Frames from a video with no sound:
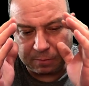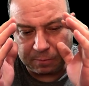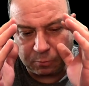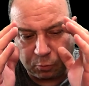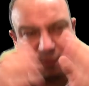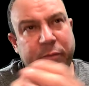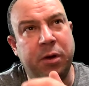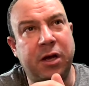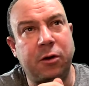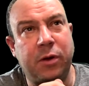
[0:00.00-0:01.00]
we're
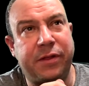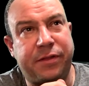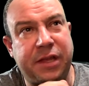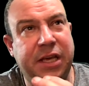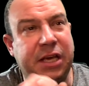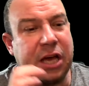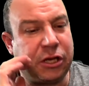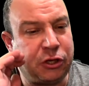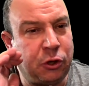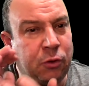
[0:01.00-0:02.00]
familiar with the
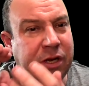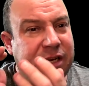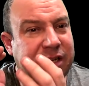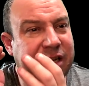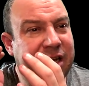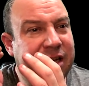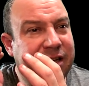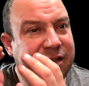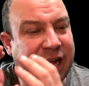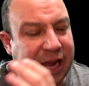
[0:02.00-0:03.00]
unit
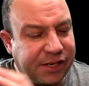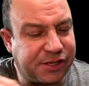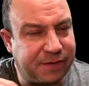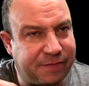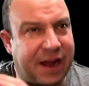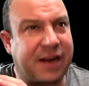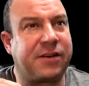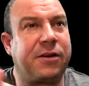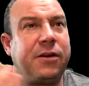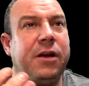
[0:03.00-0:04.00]
tangent
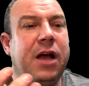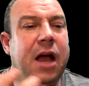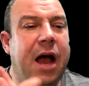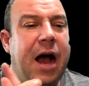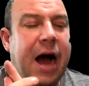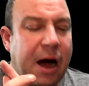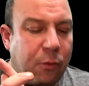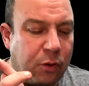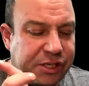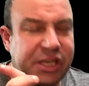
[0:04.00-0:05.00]
vector,
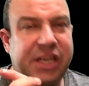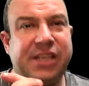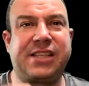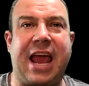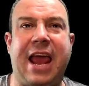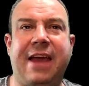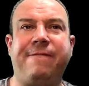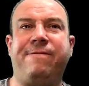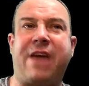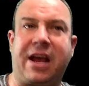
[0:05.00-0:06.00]
which is a
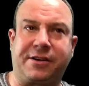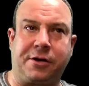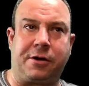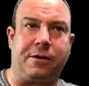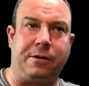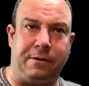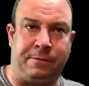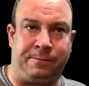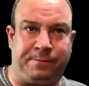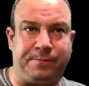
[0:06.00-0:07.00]
vector
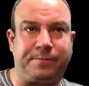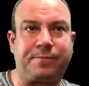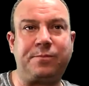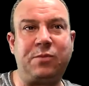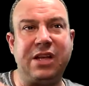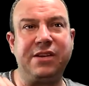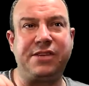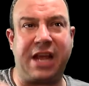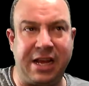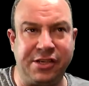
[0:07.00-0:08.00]

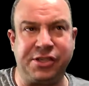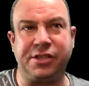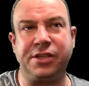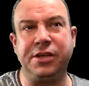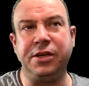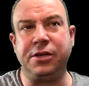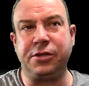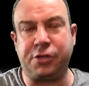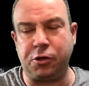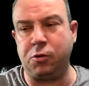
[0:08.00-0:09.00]
tangent
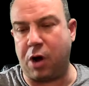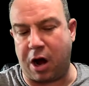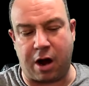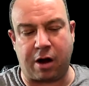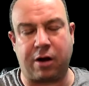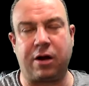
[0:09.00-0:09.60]
to our